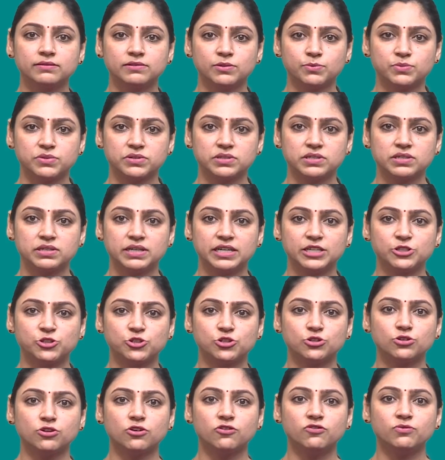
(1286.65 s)

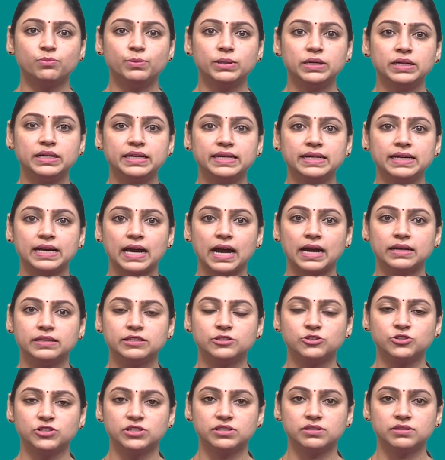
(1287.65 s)
representation of building and
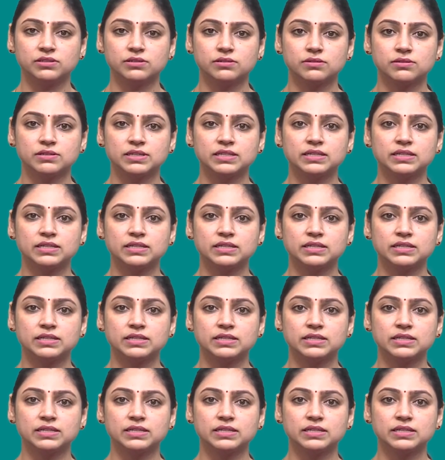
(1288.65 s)
interiors.